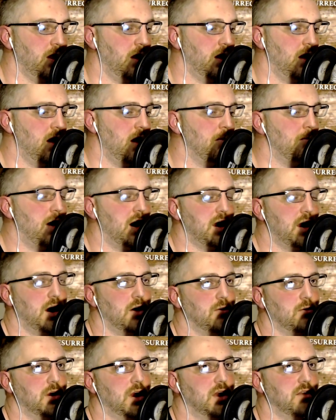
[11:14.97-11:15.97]
My
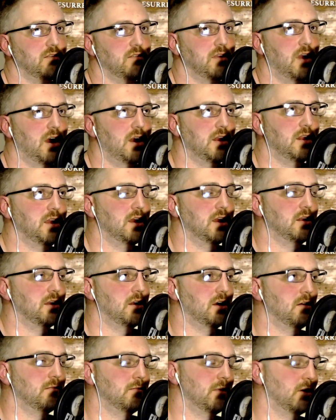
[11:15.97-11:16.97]
hour has not yet
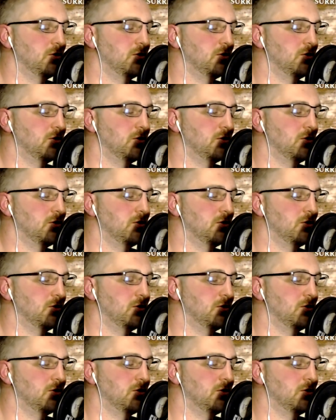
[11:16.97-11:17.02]
come. Now,